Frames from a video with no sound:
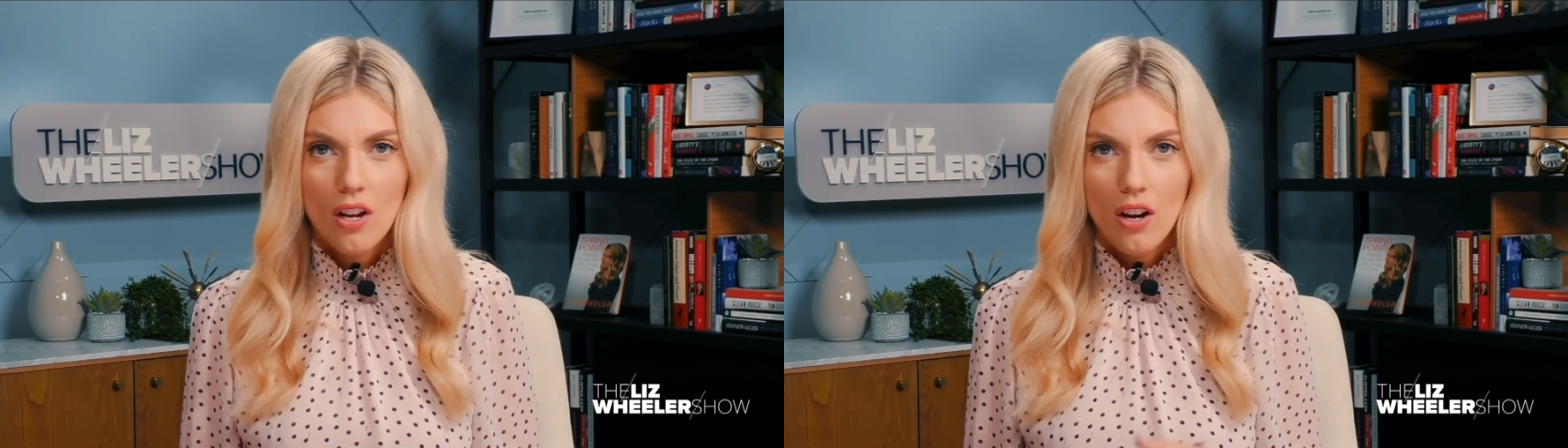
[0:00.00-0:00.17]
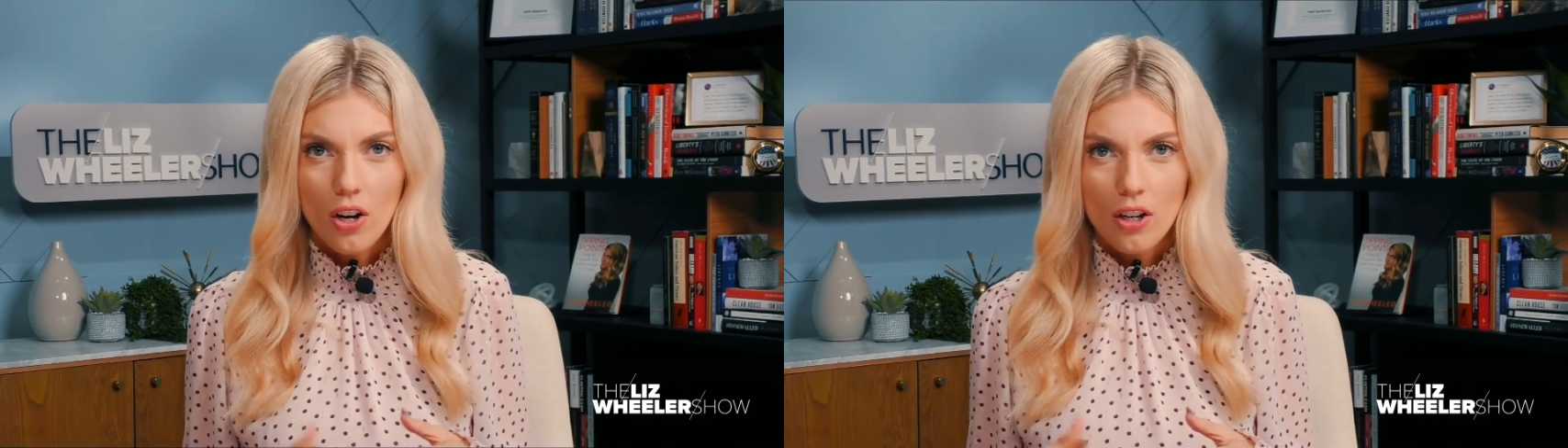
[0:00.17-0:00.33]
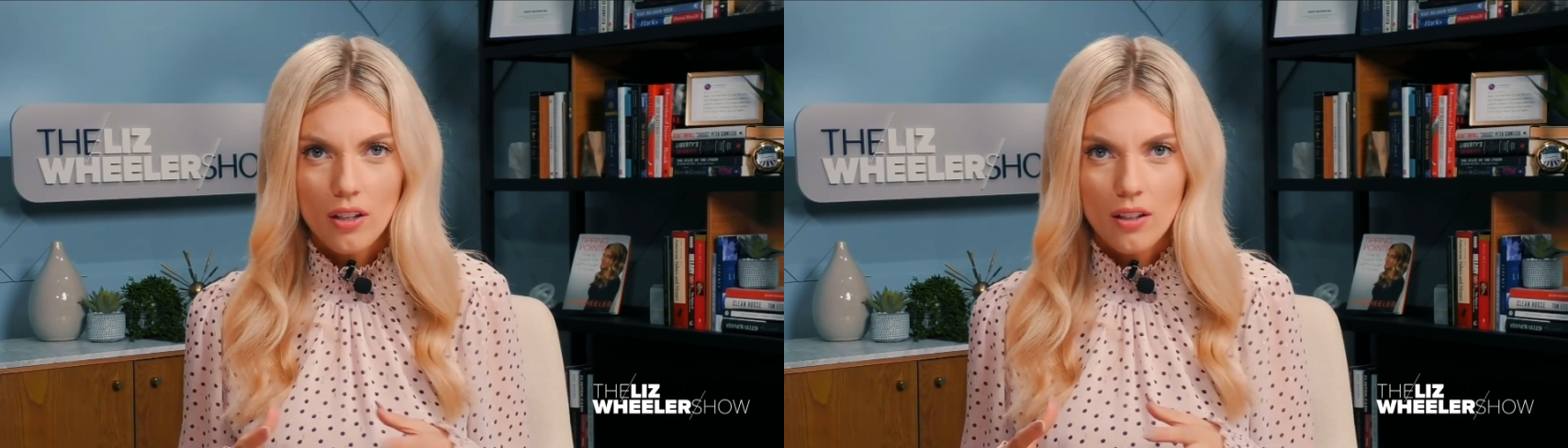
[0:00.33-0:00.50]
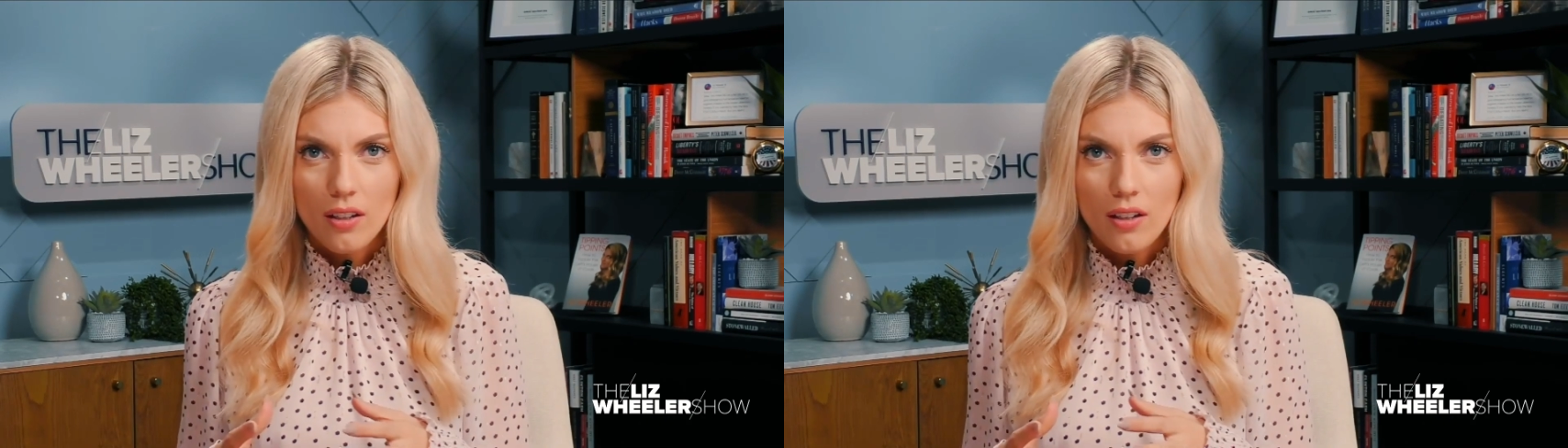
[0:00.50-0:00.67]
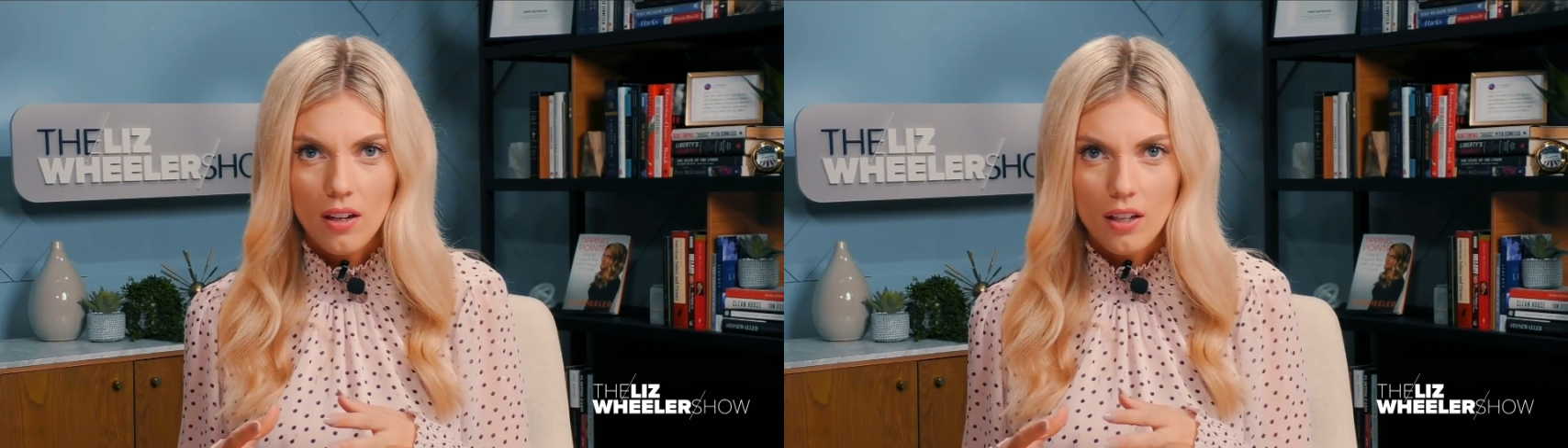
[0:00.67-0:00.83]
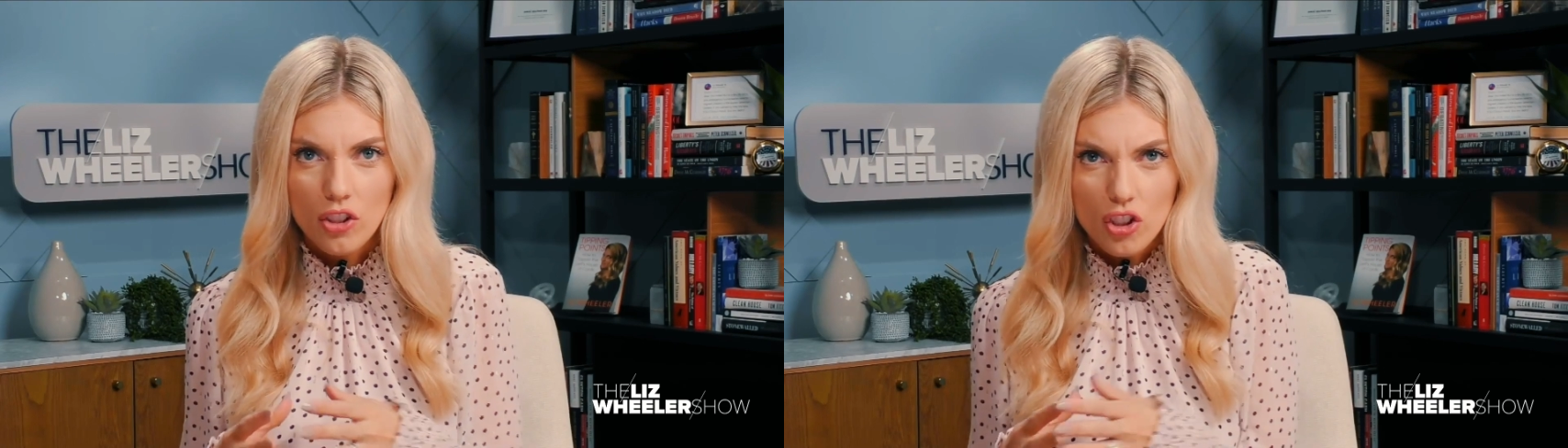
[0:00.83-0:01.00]
are
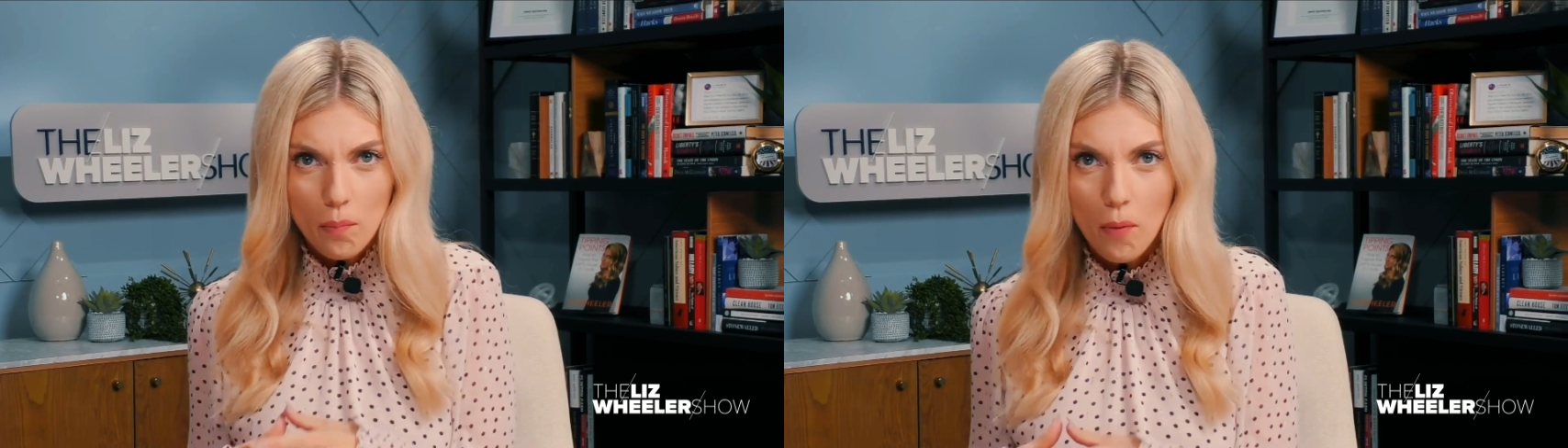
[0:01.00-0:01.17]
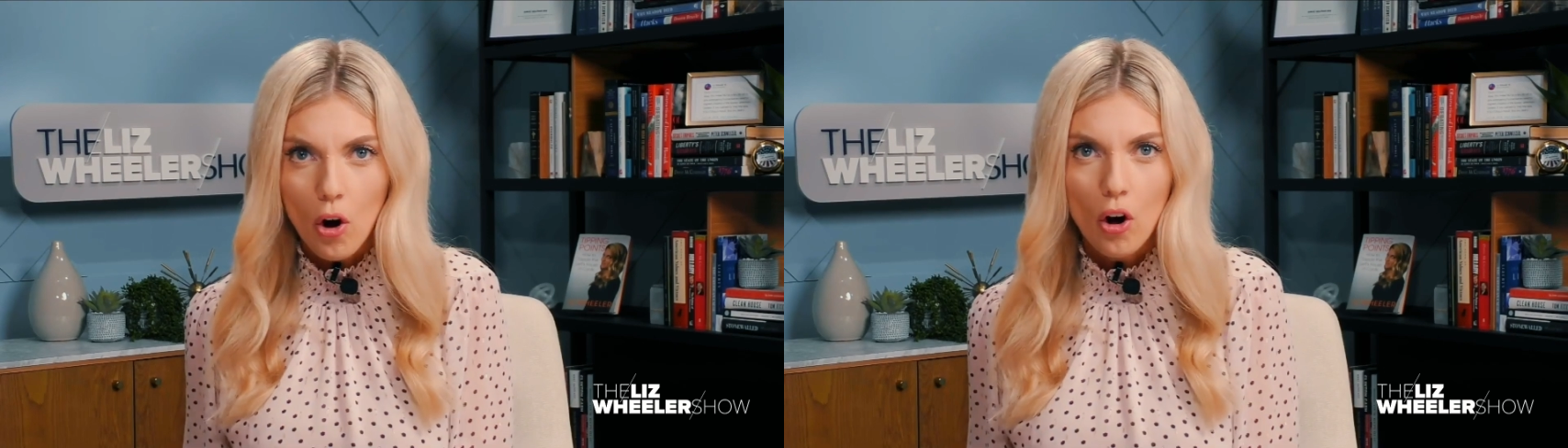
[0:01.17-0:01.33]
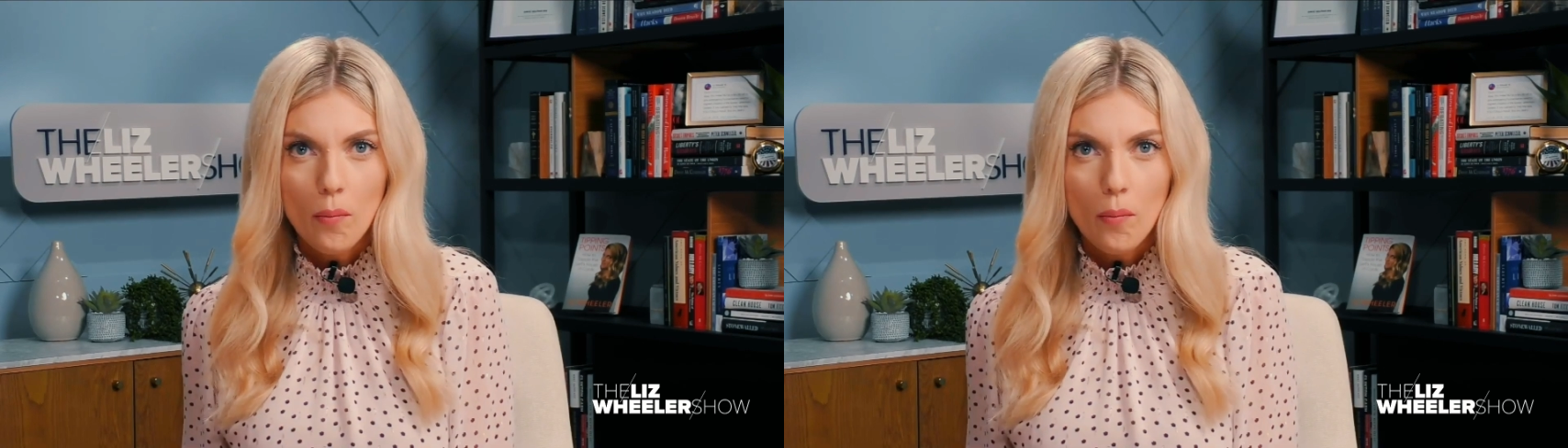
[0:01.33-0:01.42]
a small